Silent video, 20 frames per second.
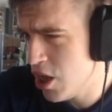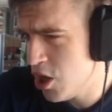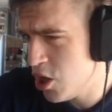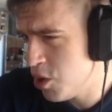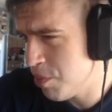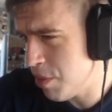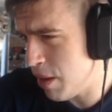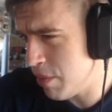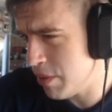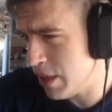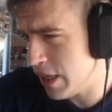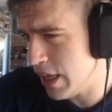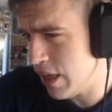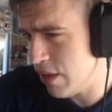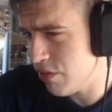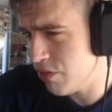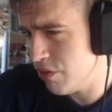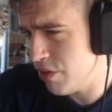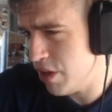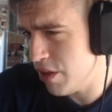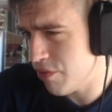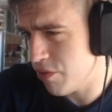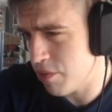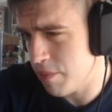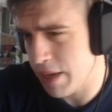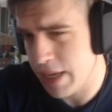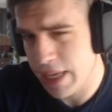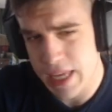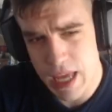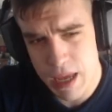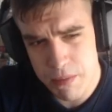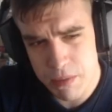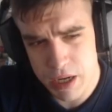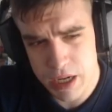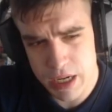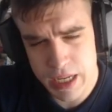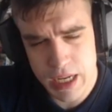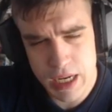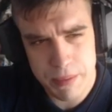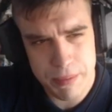you probably can't see it from my camera
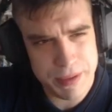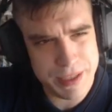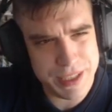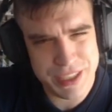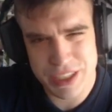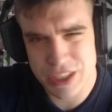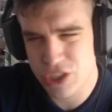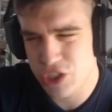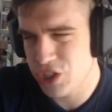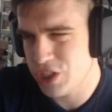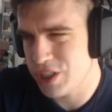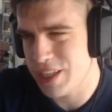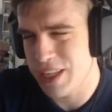here, but this is just